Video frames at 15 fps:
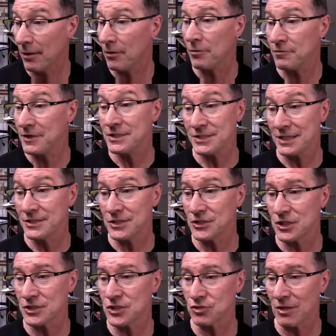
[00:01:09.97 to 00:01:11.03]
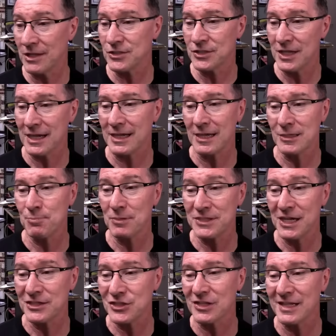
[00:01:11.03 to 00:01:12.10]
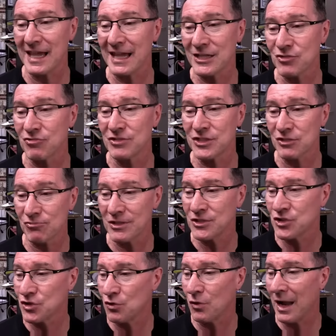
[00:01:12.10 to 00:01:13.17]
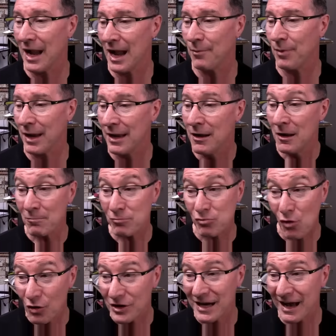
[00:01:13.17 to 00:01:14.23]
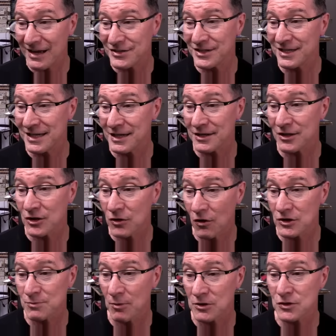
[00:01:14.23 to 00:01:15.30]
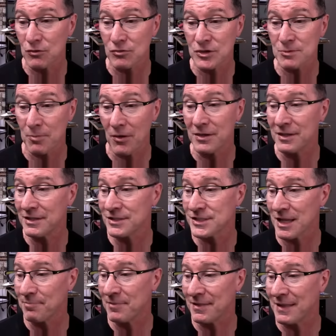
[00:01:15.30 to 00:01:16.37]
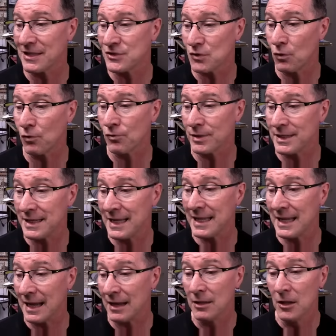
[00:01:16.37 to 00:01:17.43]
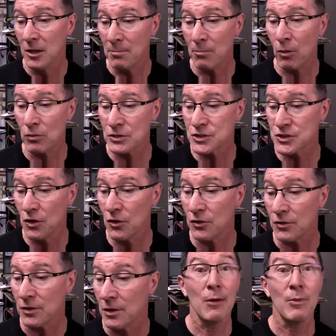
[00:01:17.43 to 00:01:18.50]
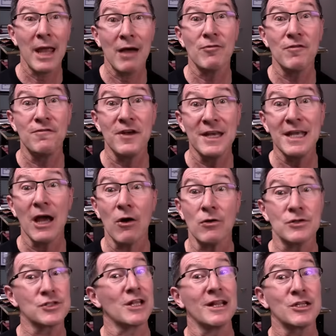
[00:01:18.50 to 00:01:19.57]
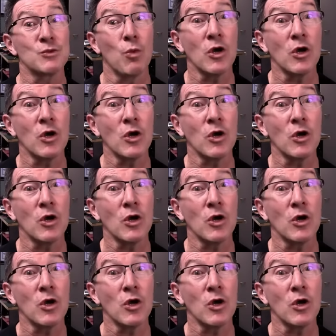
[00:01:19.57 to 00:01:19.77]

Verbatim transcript: This isn't just strange tech, it's potentially extraterrestrial hardware broadcasting into the cosmos or responding to something that's already here. More soon, and we have a video, so let's